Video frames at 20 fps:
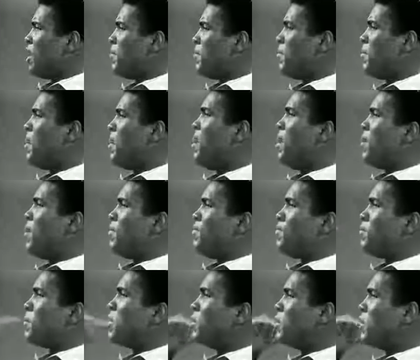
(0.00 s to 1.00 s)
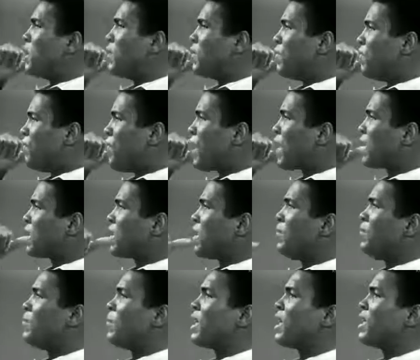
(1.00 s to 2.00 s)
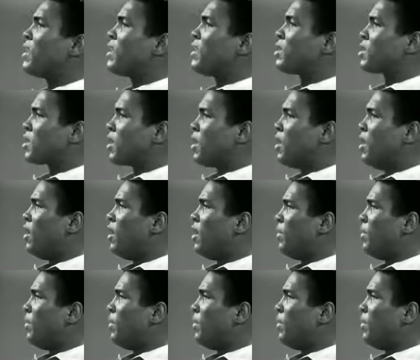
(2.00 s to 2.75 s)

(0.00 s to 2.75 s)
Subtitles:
dumb, muted victim in the